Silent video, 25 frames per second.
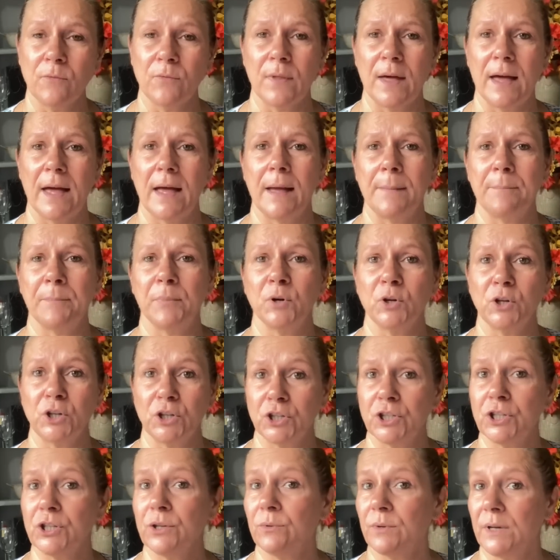there, but
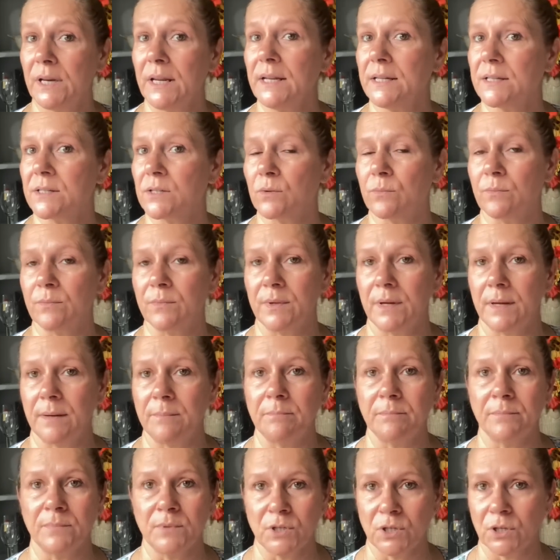you do need
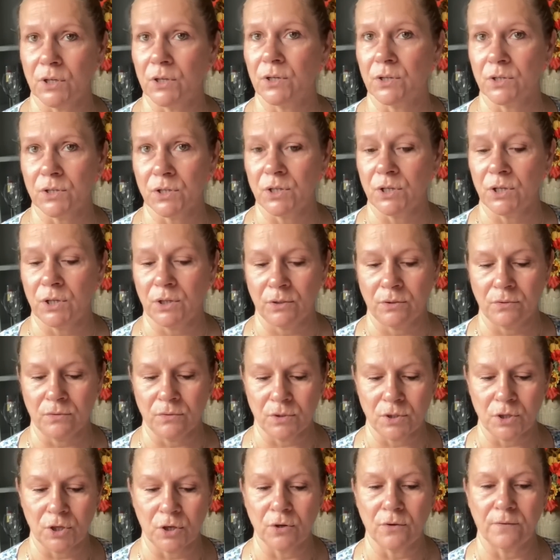something to
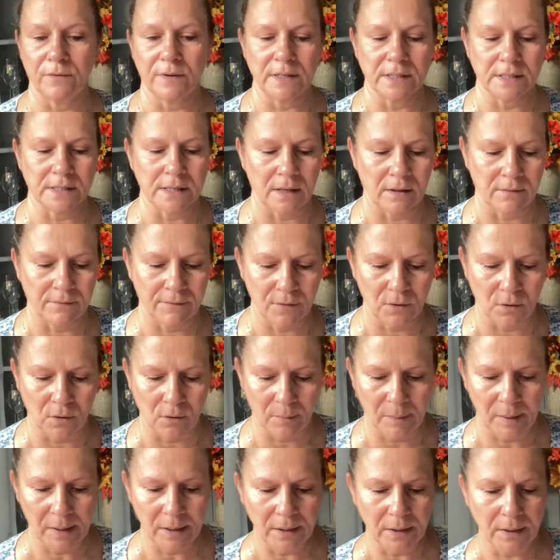cover yourself
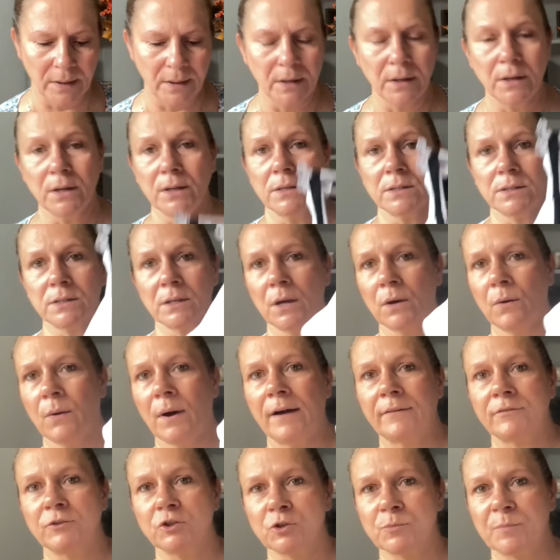up. So
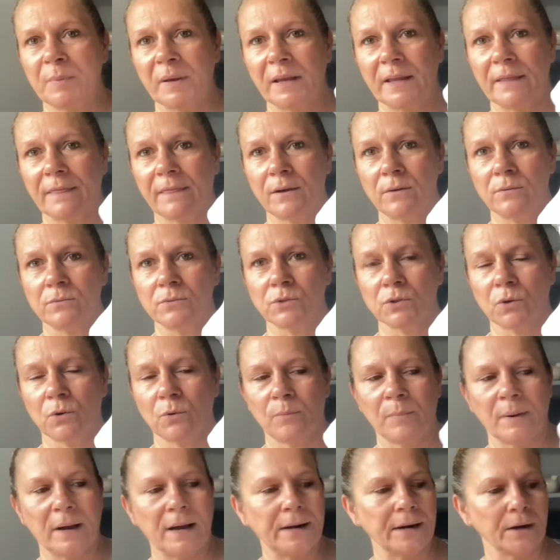I've just picked those
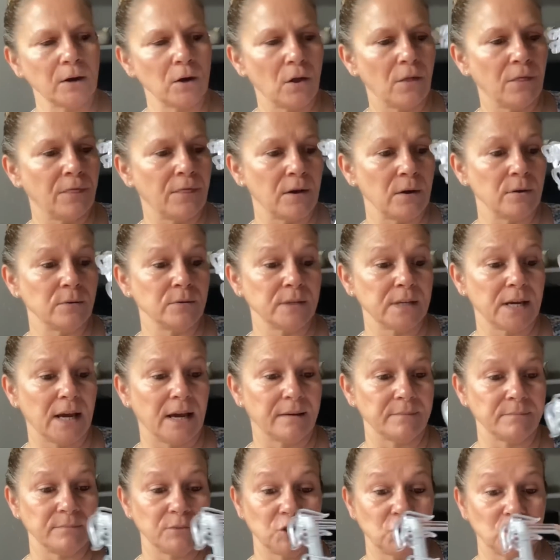up, and I got those,
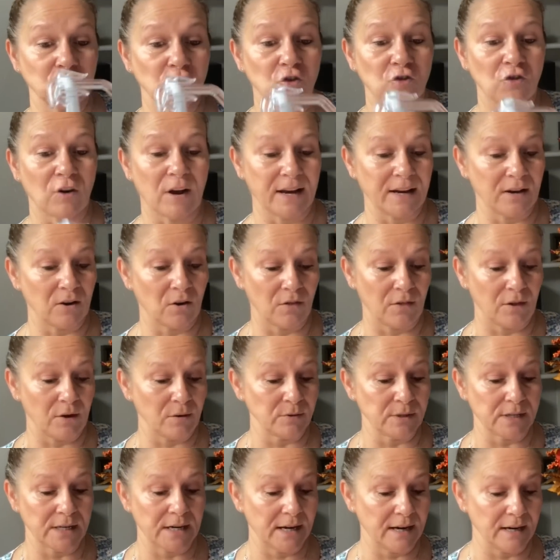I'm sure I got
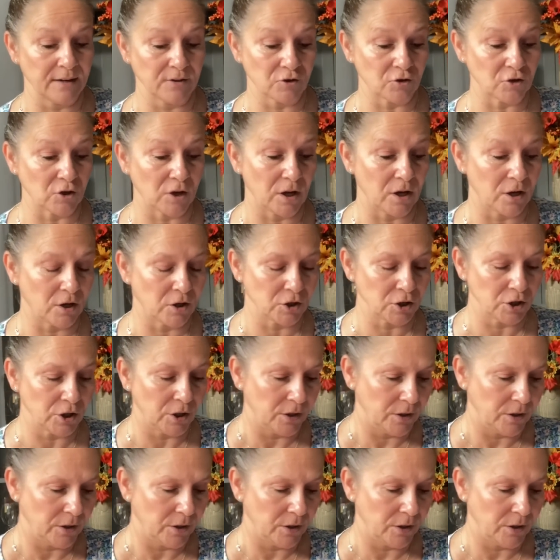those in an extra large.